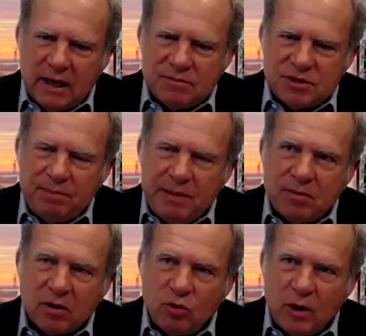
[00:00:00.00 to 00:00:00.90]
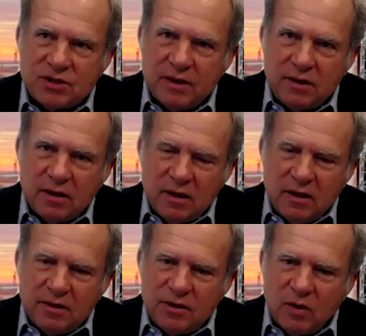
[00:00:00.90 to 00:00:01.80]
So people are questioning,
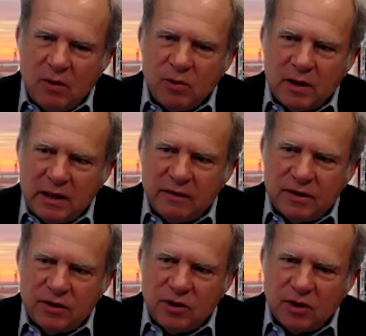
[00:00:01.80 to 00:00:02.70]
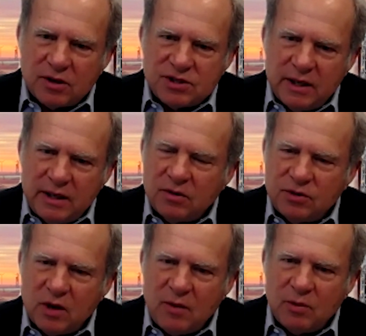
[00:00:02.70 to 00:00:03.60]
do I want to live in New York City or
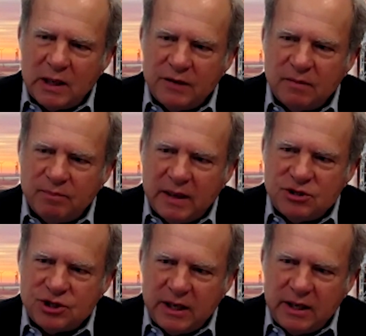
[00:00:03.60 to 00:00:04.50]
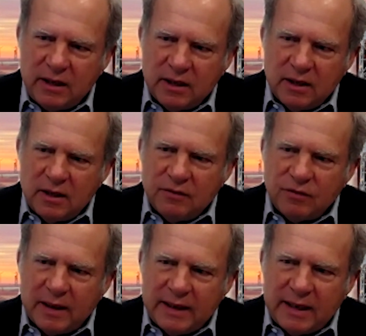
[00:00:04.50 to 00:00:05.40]
do I want to live in Beijing for
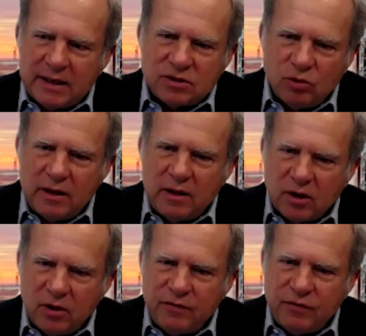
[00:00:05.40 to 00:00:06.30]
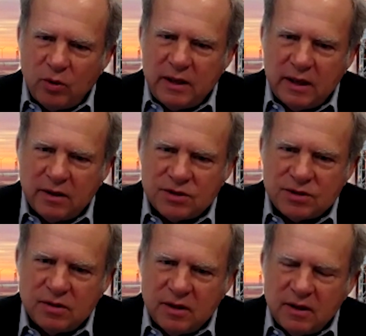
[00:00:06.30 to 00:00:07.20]
my next 20, 30, 40
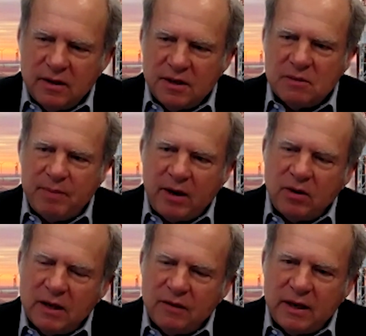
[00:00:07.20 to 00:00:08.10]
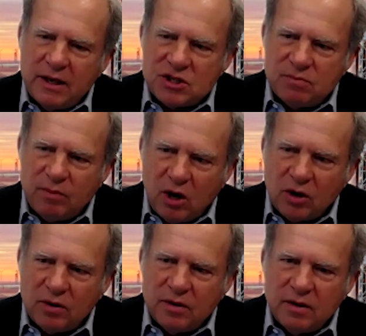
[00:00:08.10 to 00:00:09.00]
years? Is it better to live in a
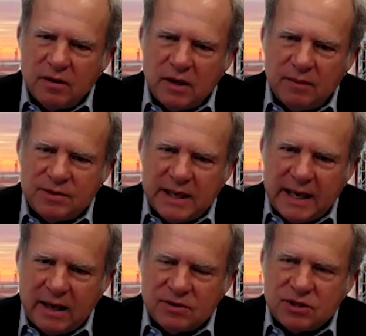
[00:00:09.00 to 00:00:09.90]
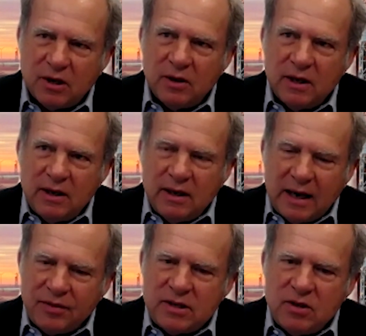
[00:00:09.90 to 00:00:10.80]
smaller town? So I
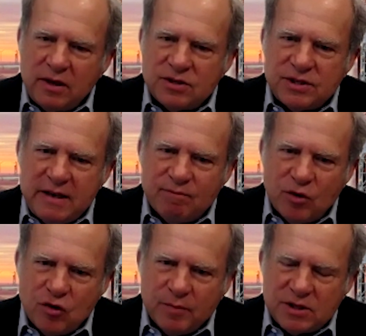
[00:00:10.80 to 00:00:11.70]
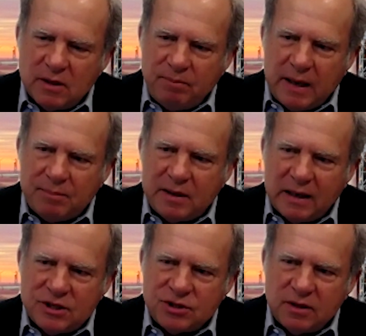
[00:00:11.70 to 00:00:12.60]
think you could see movements of
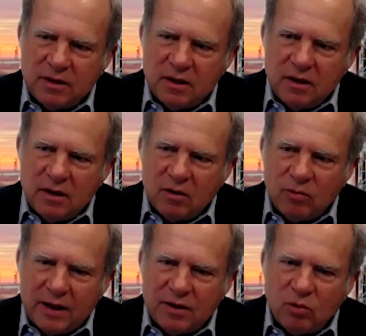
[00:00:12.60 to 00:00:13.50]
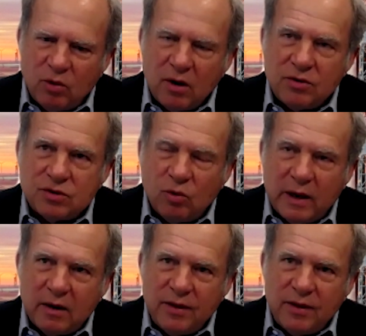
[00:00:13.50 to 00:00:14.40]
population around the world to
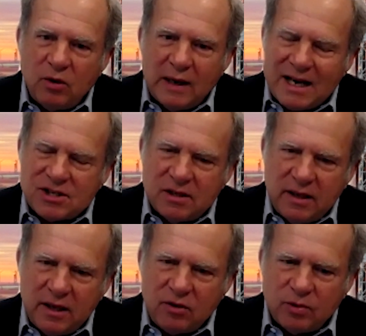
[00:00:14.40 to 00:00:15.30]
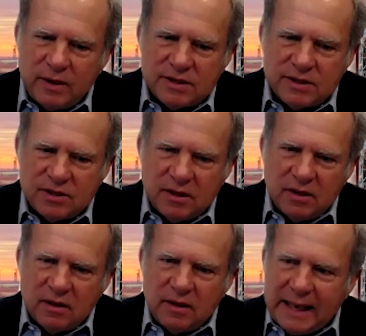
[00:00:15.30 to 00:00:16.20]
where they will actually increase
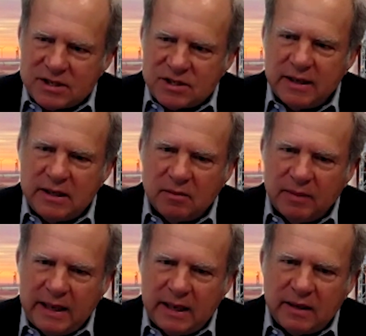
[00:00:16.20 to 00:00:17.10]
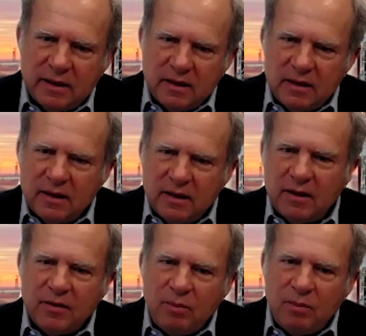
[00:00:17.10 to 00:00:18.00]
gasoline demand.
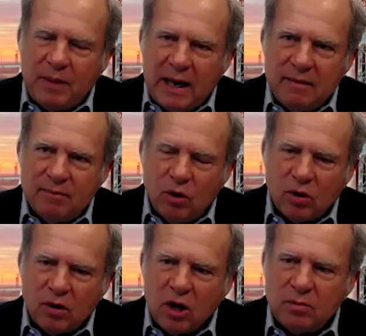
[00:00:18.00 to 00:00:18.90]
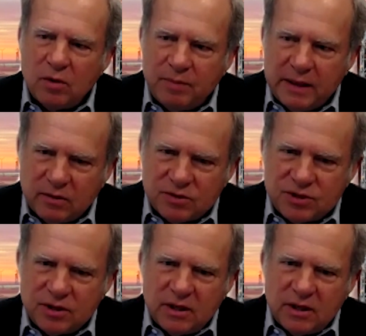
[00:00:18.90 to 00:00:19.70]
They'll buy more automobiles.